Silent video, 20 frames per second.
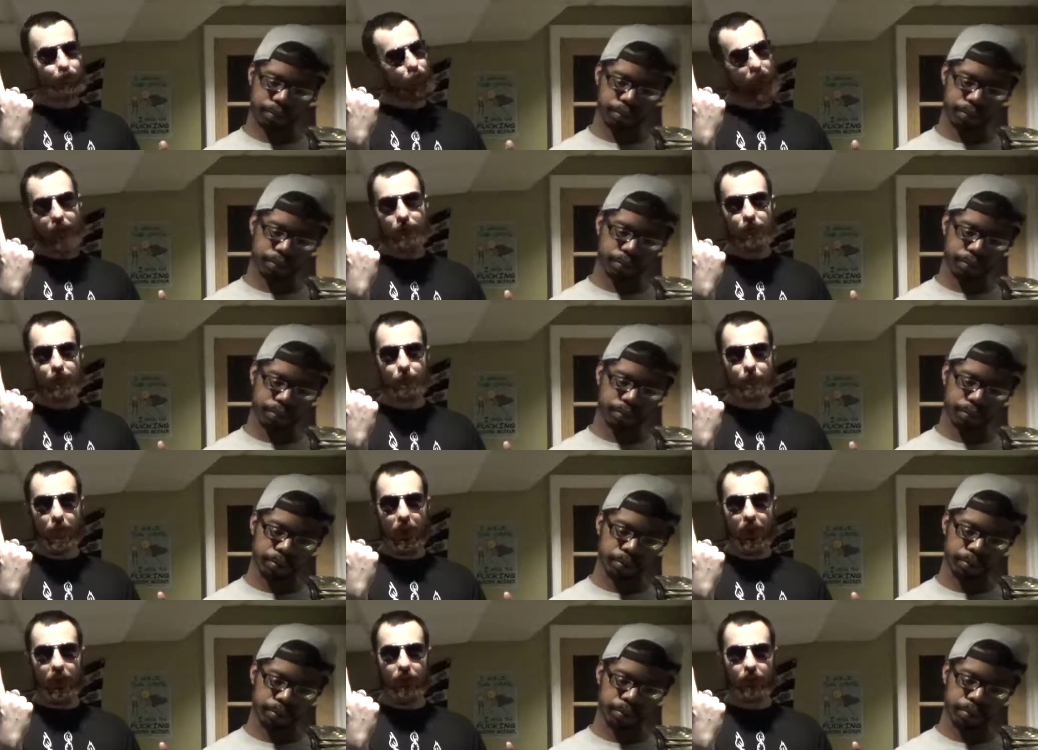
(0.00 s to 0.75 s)
Speaker 1: Travis
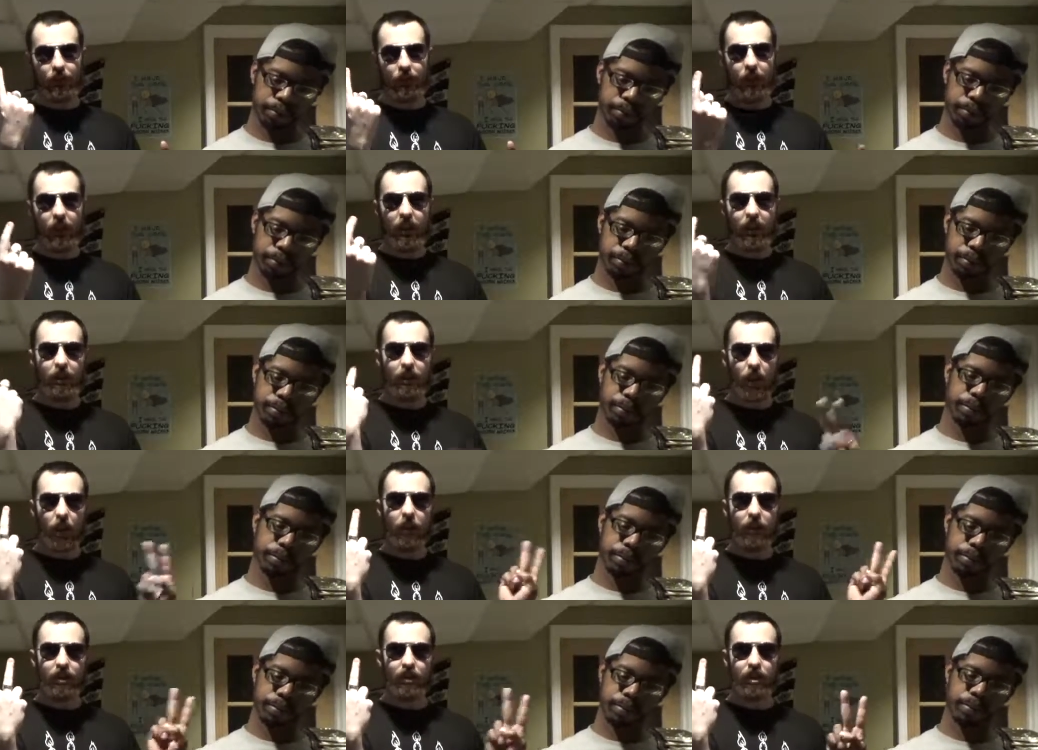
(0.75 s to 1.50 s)
Banks,
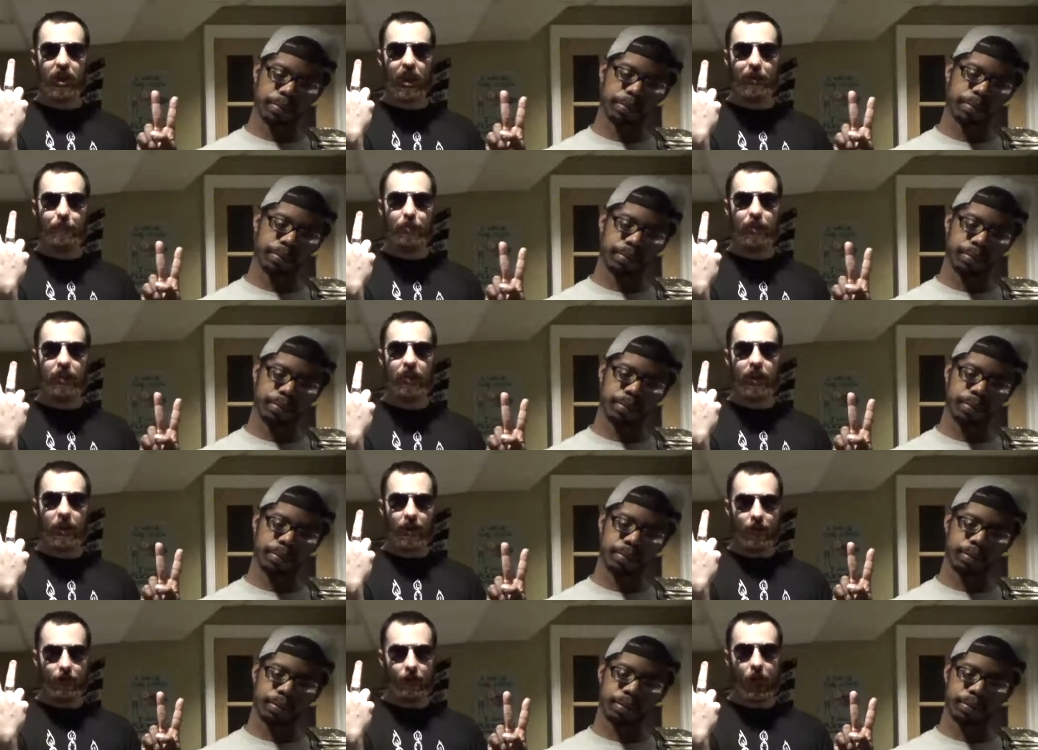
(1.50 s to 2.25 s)
current champion
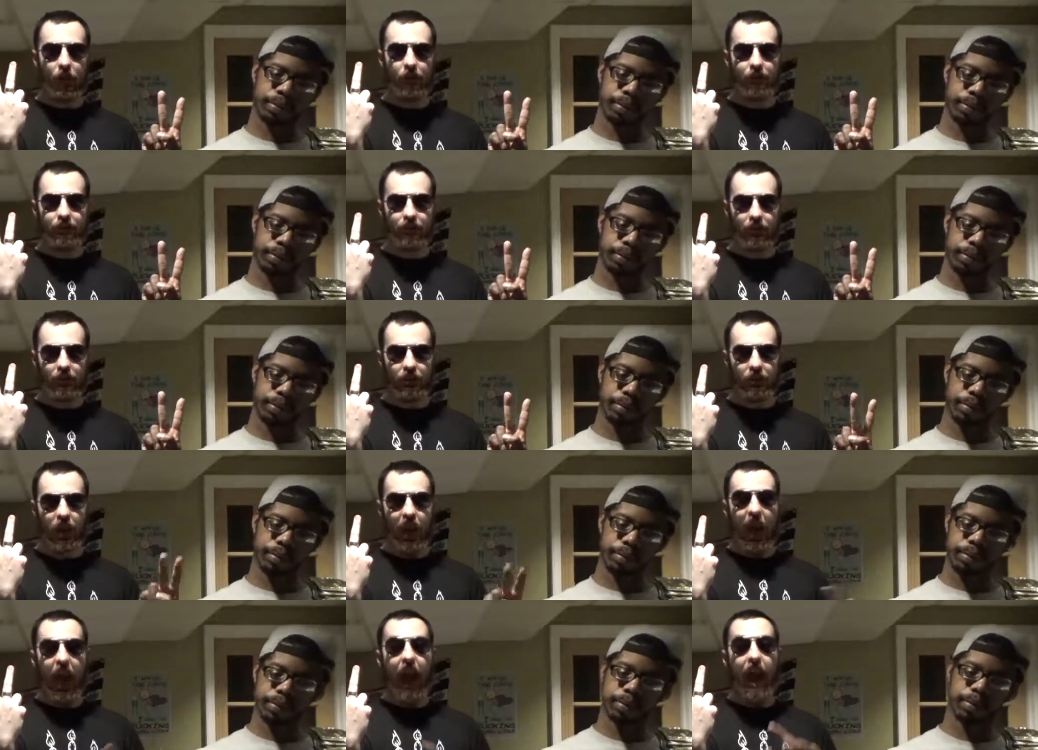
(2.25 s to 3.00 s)
Walter,
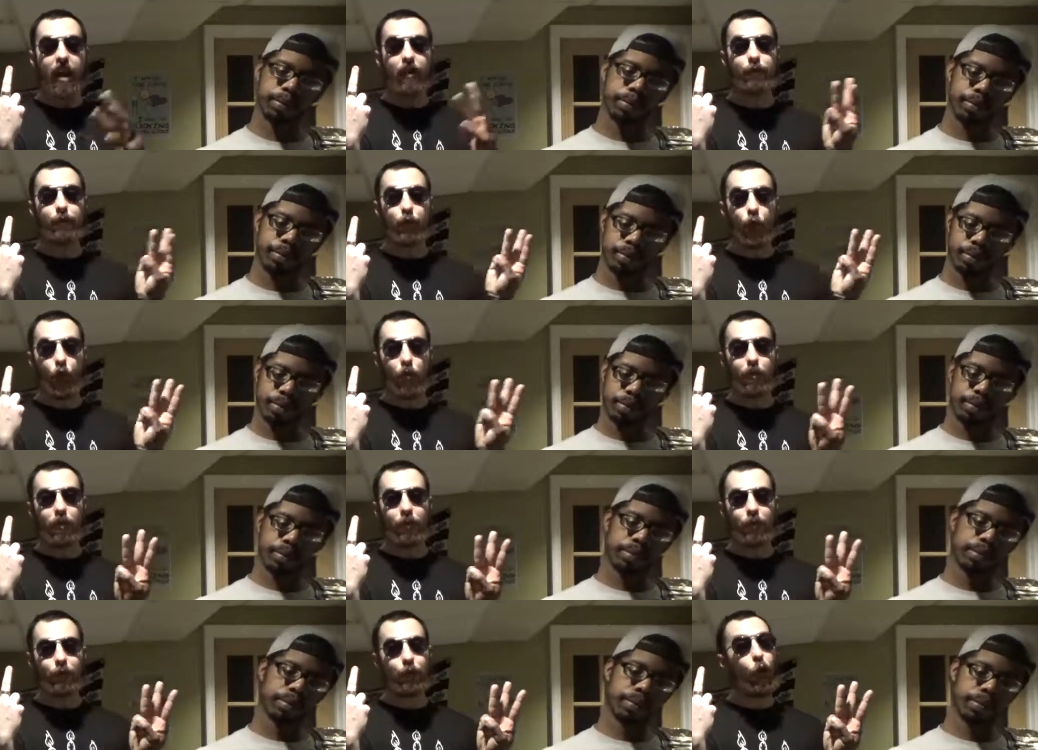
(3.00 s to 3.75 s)
and former,
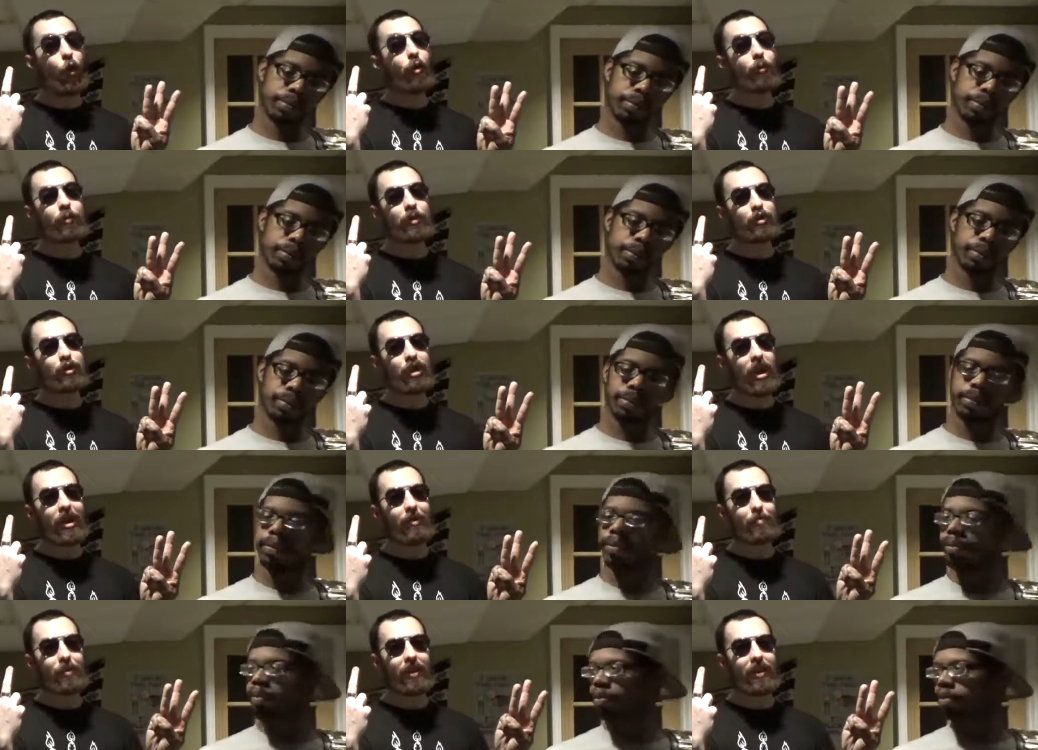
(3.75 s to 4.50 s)
former
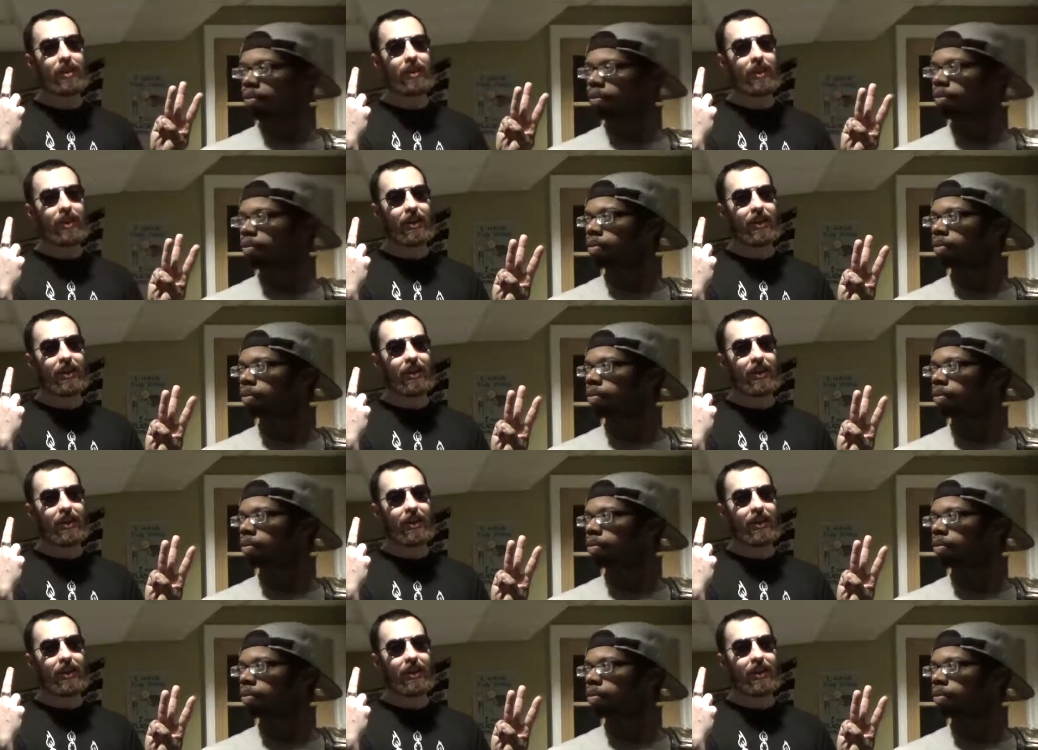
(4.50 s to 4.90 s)
champion